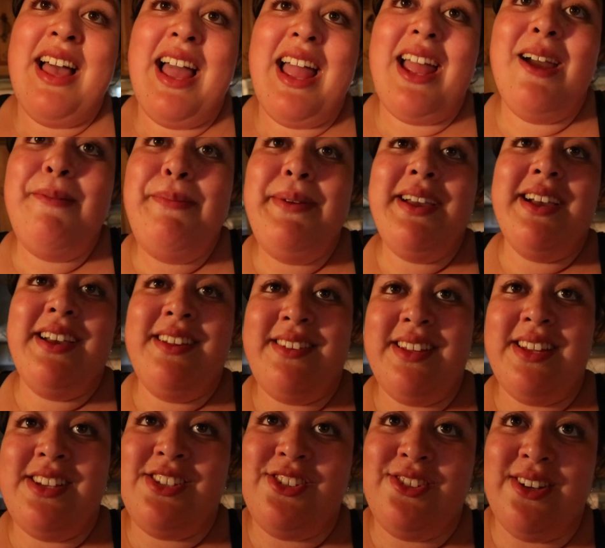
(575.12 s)
I hope you guys
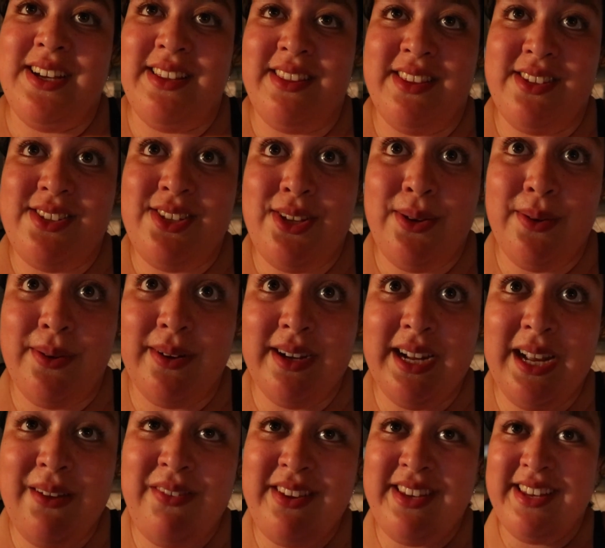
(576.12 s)
enjoyed the tour.
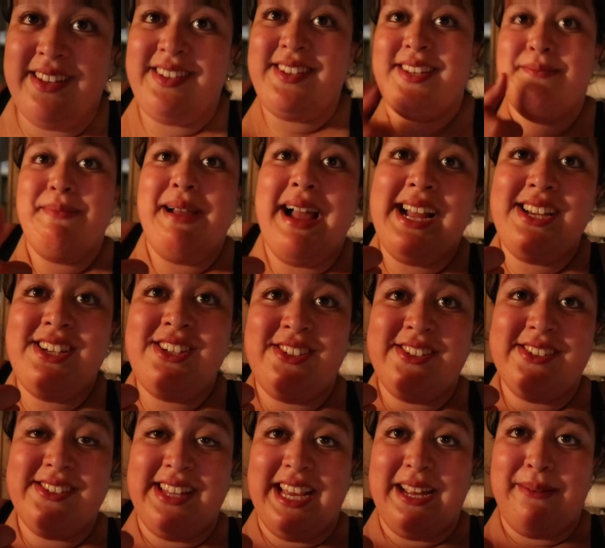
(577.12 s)
If you did, smash
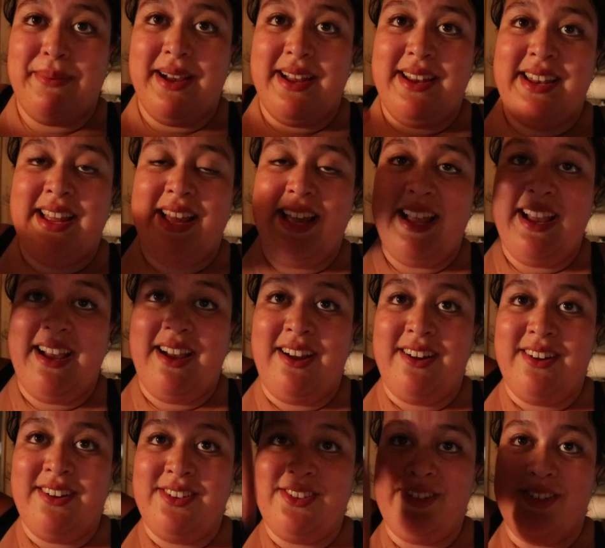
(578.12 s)
the like button,
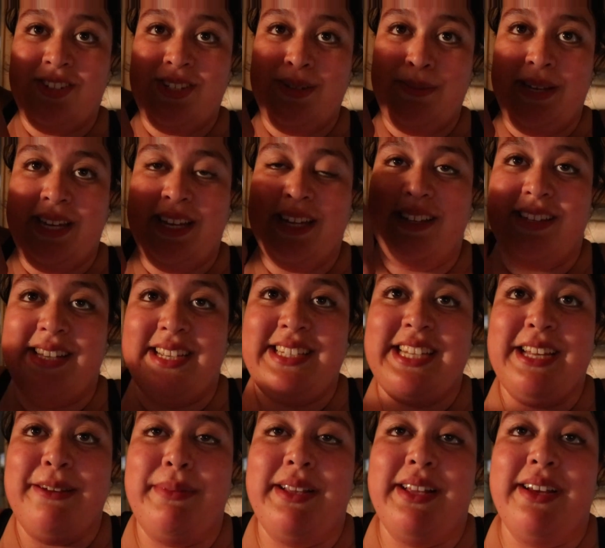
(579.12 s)
our social media link
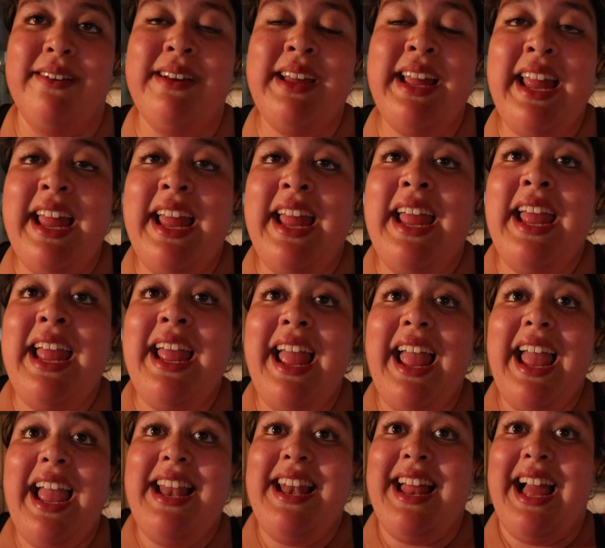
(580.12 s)
down below,
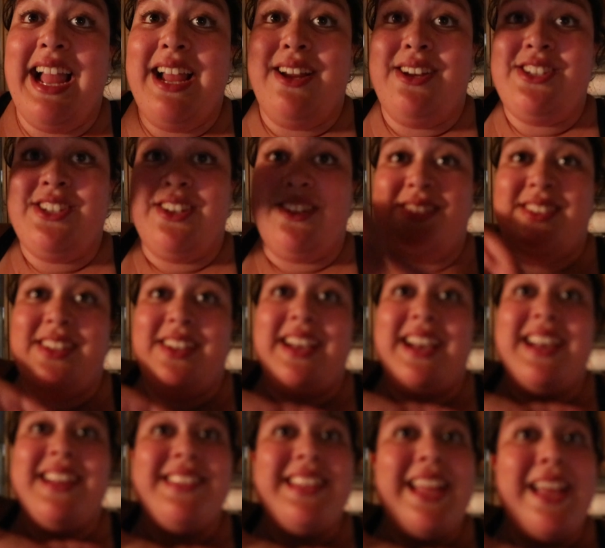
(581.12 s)
and I shall see you
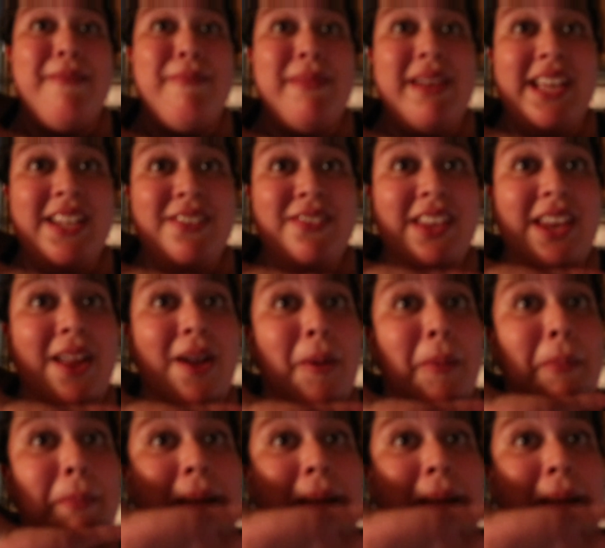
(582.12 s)
guys in my next video.